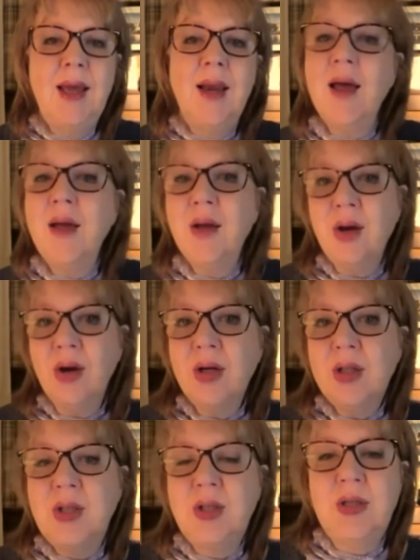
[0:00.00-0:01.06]
And I
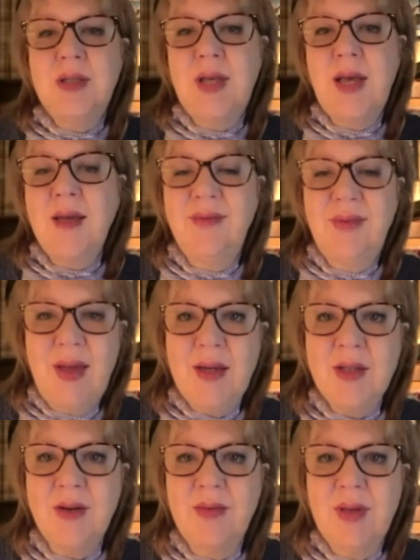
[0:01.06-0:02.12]
encourage you to take
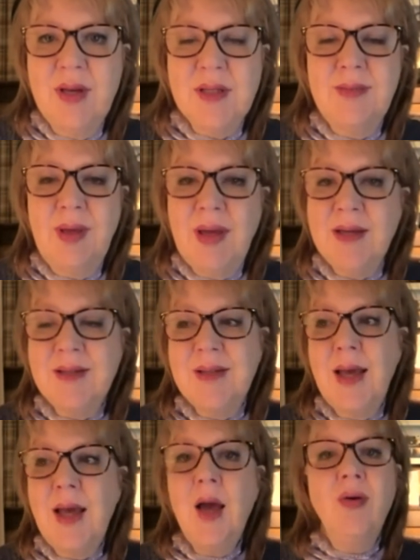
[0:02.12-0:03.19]
advantage of this
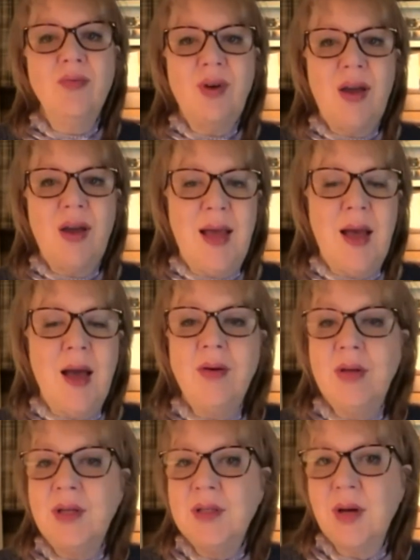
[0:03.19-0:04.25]
because right
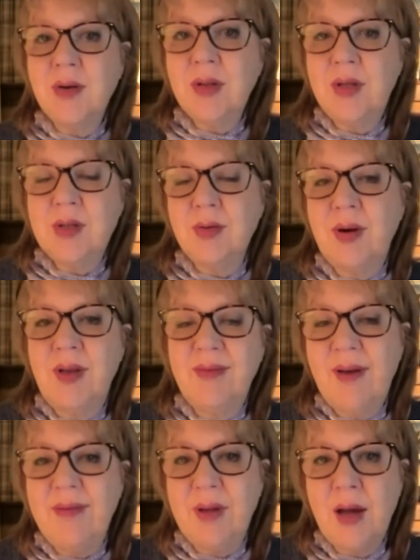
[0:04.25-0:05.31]
now it's only
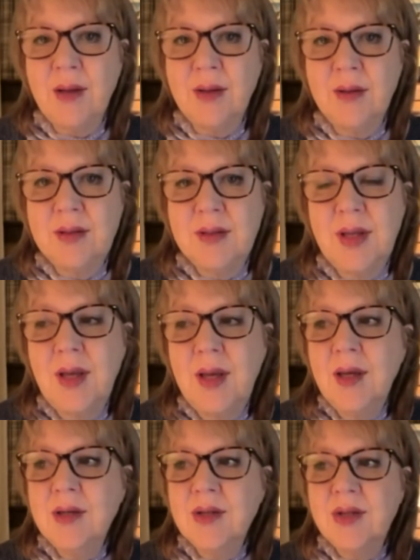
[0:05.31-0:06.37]
$25.
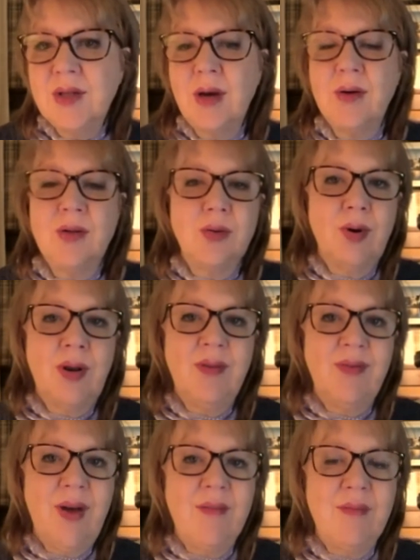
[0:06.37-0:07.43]
So
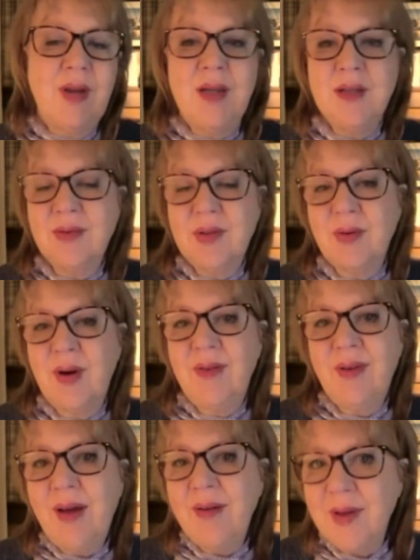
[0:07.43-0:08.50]
25 minutes for
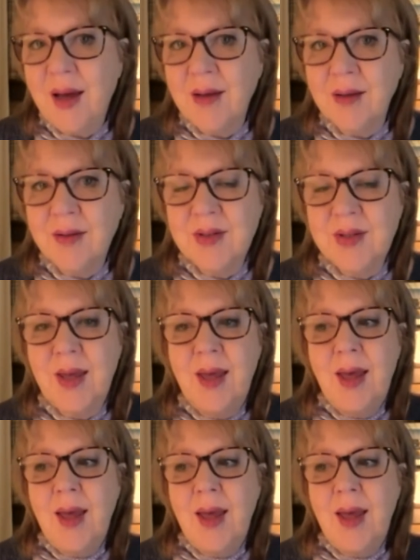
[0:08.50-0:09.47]
$25.